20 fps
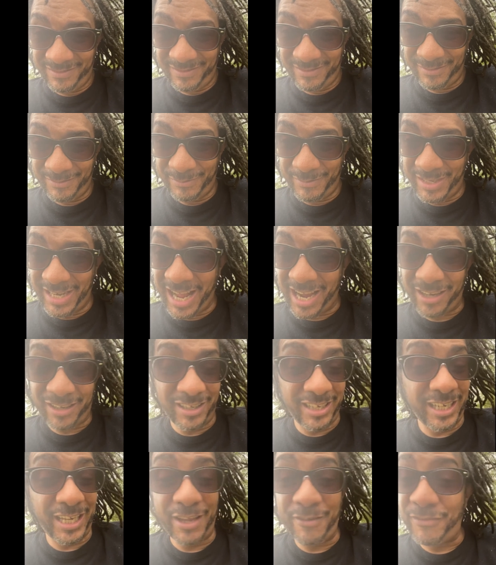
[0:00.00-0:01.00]
We're not
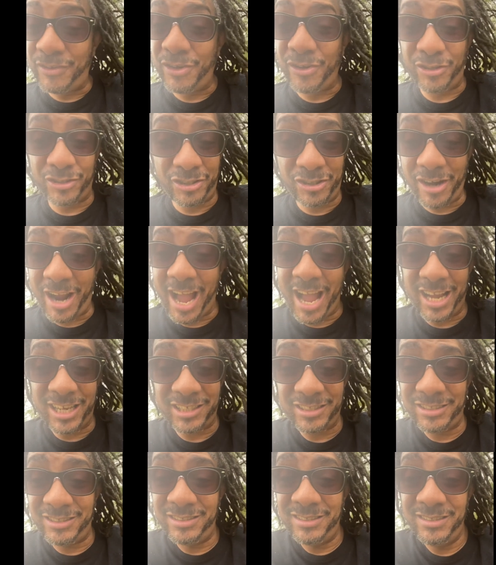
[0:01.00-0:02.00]
gonna give you no
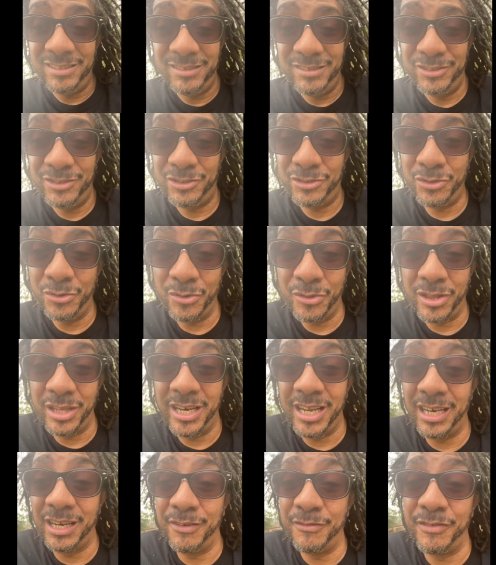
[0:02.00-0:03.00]
trash. Truth and
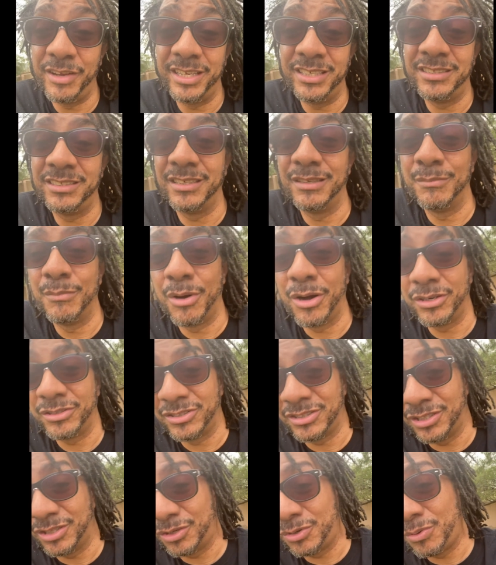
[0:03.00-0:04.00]
elevation,
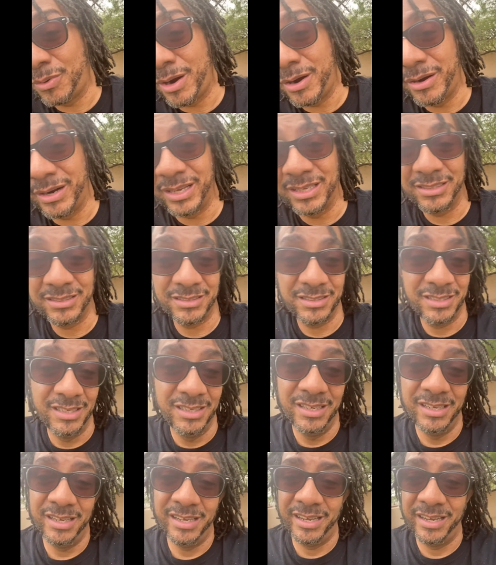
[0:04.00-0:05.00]
Mars and Aquarius,
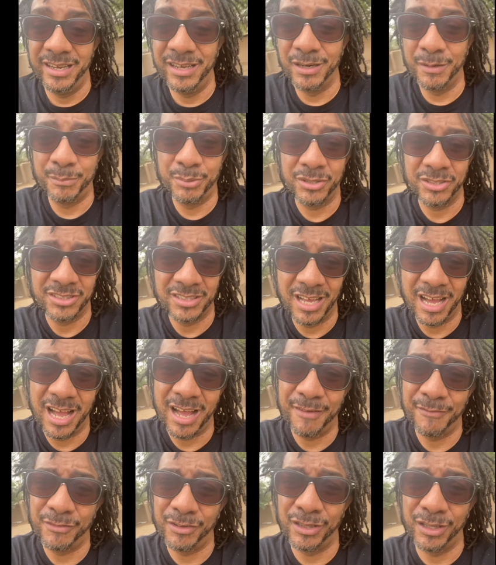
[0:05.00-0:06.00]
here to push the
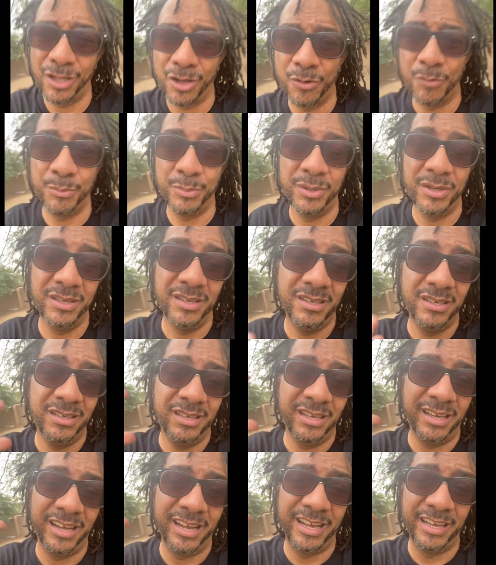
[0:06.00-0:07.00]
envelope
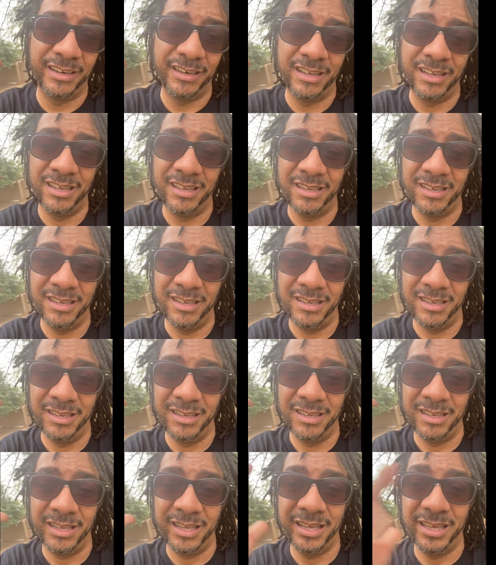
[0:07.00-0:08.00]
and
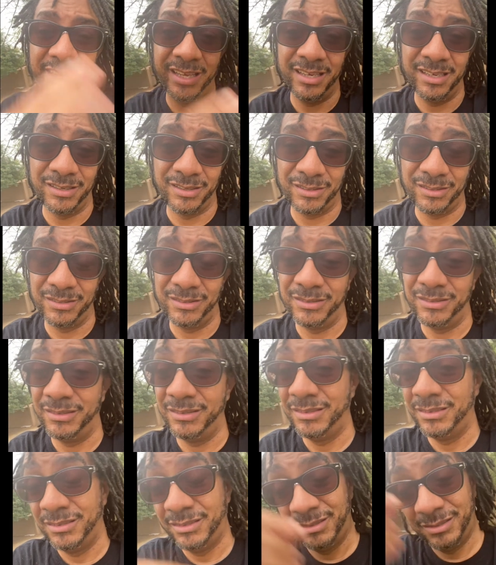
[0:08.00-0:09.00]
heal,
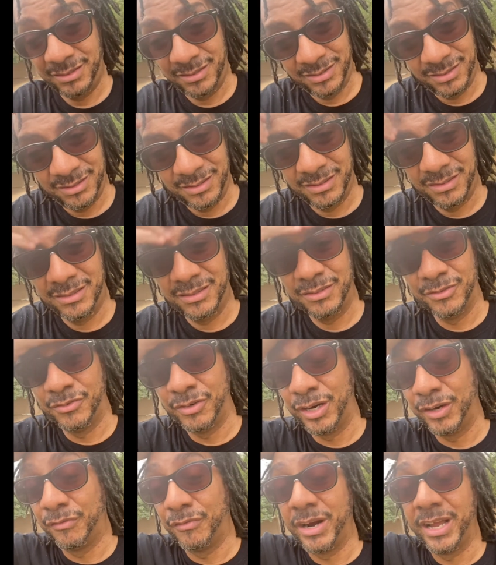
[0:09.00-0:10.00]

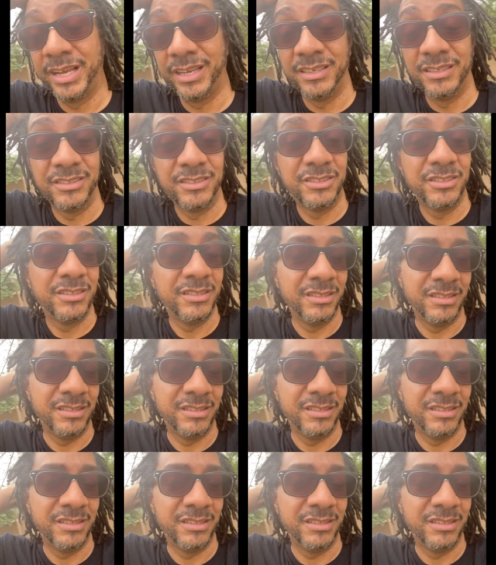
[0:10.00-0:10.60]
rearrange